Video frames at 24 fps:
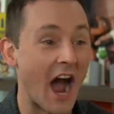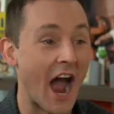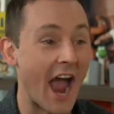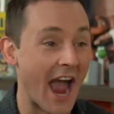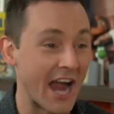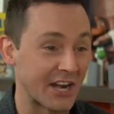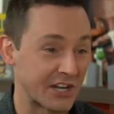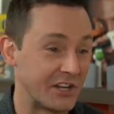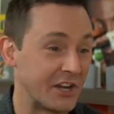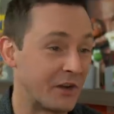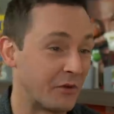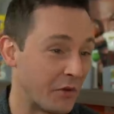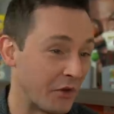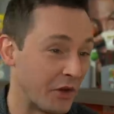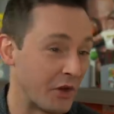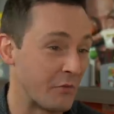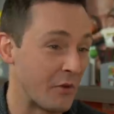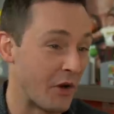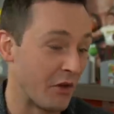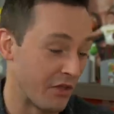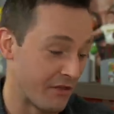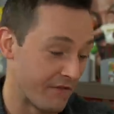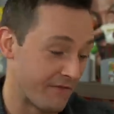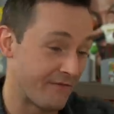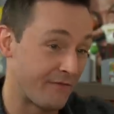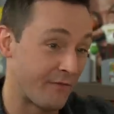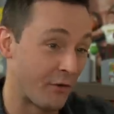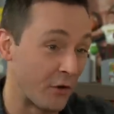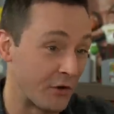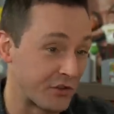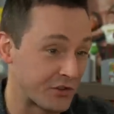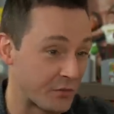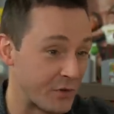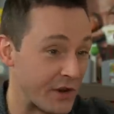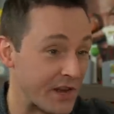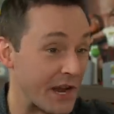I actually did really well the
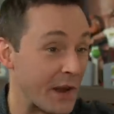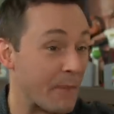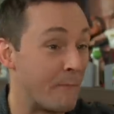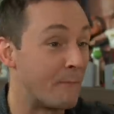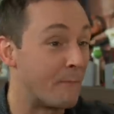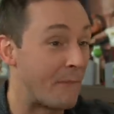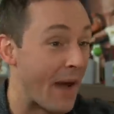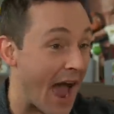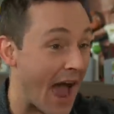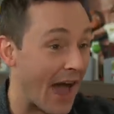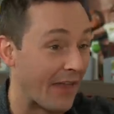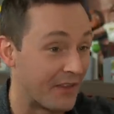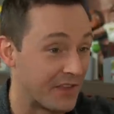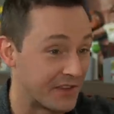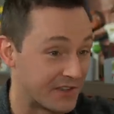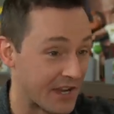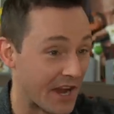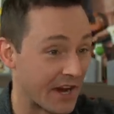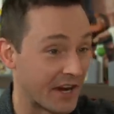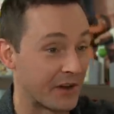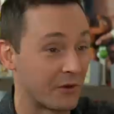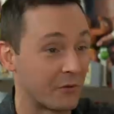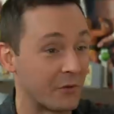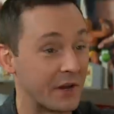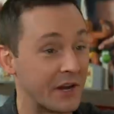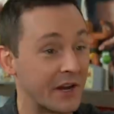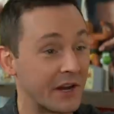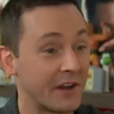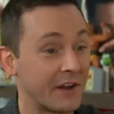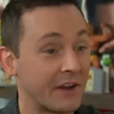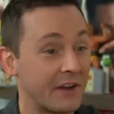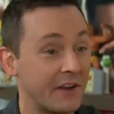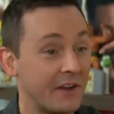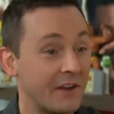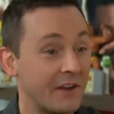first week and bad the second week.